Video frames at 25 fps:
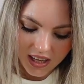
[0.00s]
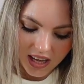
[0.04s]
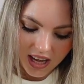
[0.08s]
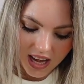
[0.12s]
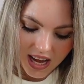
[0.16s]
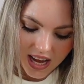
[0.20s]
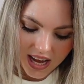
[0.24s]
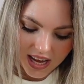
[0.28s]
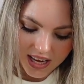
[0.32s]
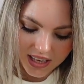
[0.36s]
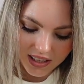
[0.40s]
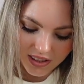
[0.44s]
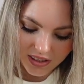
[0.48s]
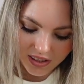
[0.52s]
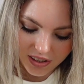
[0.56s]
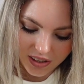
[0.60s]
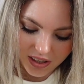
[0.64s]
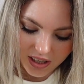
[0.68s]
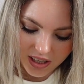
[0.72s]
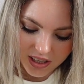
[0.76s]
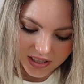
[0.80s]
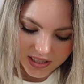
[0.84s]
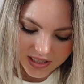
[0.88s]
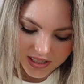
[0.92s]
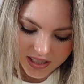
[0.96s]
I
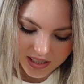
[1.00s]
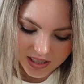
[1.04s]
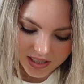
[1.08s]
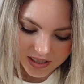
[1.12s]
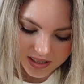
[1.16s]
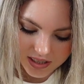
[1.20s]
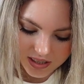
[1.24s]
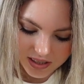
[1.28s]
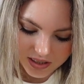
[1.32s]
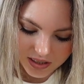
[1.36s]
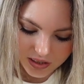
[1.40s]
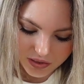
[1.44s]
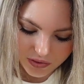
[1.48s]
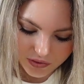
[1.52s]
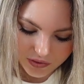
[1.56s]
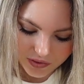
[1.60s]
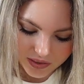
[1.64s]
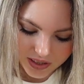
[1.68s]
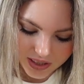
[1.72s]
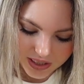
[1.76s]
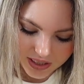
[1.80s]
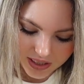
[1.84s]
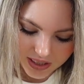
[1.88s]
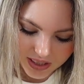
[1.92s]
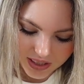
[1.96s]
got a
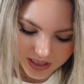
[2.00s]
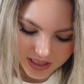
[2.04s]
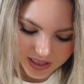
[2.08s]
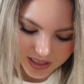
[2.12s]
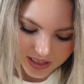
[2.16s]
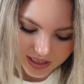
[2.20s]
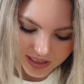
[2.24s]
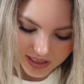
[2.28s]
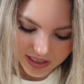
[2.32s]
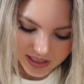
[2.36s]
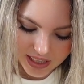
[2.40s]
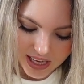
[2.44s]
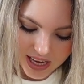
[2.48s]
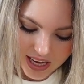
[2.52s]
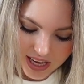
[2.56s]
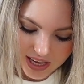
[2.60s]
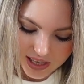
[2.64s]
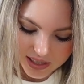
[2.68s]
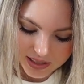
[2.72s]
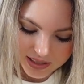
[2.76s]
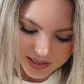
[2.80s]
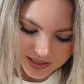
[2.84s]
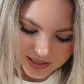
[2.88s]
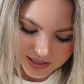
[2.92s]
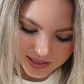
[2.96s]
really
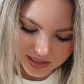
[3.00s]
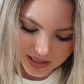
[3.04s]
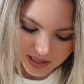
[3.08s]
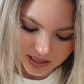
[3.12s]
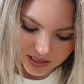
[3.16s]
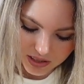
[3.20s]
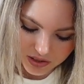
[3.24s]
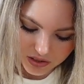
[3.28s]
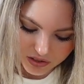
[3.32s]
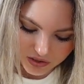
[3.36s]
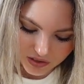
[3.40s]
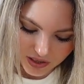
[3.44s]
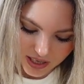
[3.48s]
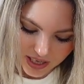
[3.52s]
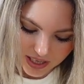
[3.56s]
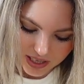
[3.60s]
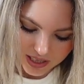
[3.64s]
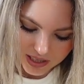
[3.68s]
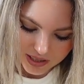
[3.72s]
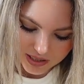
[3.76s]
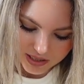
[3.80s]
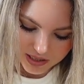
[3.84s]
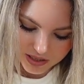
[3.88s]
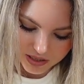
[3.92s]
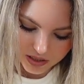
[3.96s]
classy
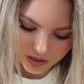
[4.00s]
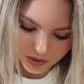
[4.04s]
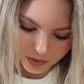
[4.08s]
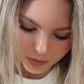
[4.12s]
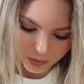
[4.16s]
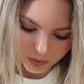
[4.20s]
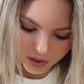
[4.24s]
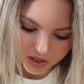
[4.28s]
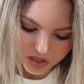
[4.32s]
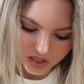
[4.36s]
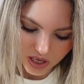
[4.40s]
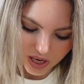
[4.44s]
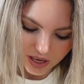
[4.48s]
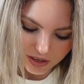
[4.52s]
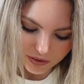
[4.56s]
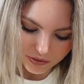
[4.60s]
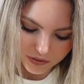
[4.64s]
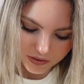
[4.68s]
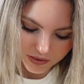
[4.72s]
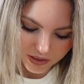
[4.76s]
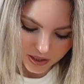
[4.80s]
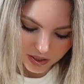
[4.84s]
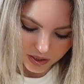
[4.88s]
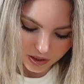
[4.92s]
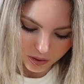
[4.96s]
dress, which I
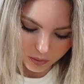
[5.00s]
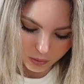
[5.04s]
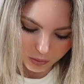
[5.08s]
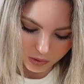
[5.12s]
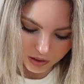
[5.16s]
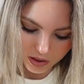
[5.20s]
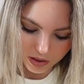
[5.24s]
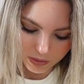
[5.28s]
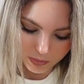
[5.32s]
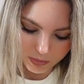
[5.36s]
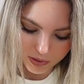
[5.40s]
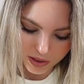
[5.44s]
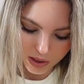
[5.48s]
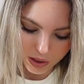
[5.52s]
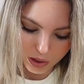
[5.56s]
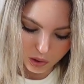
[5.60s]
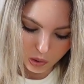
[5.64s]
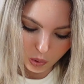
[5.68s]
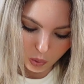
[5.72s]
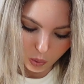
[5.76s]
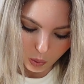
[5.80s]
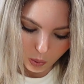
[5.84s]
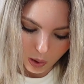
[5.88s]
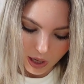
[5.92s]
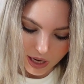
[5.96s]
think will be
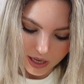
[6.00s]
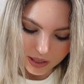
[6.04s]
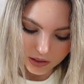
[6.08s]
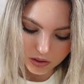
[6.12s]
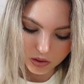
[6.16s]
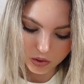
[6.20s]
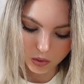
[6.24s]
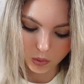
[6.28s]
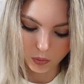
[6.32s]
quite